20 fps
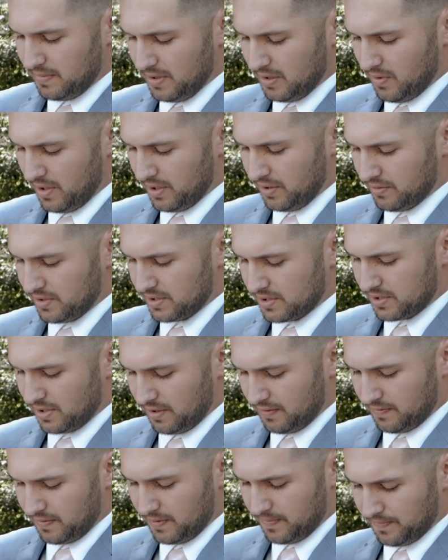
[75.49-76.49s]
somewhere
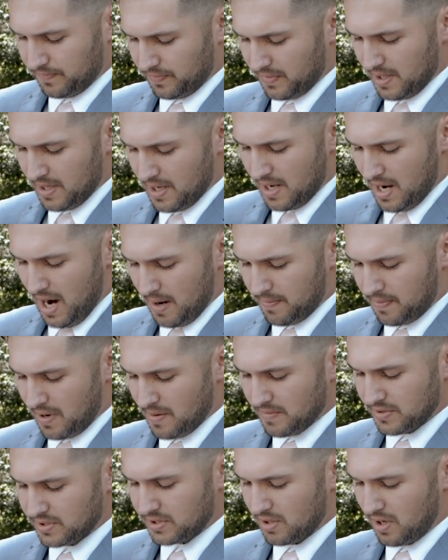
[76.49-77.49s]
secluded where there's not too
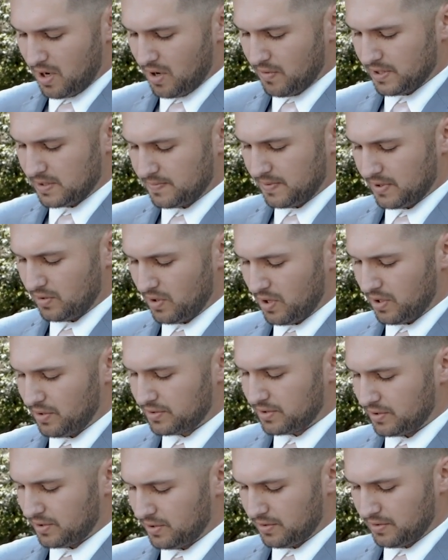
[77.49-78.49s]
much echo.
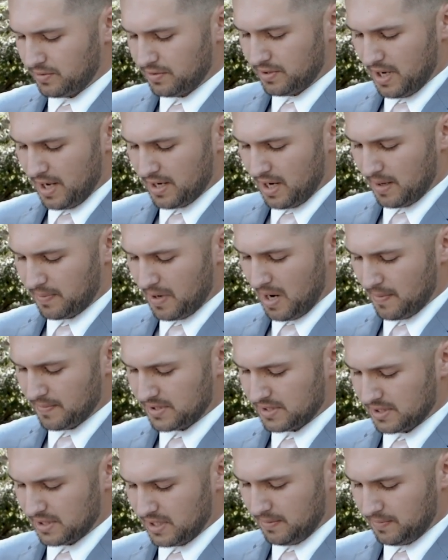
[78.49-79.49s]
That's one thing you gotta keep in
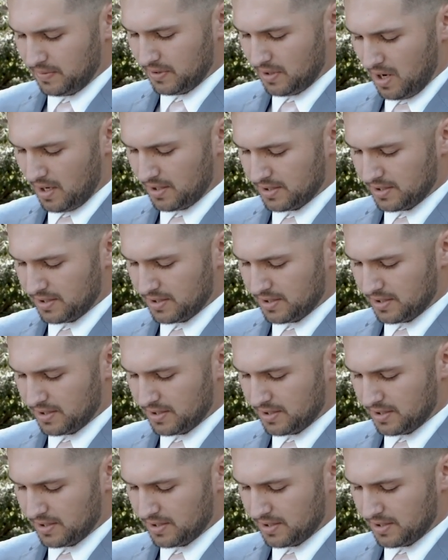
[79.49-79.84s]
mind, is don't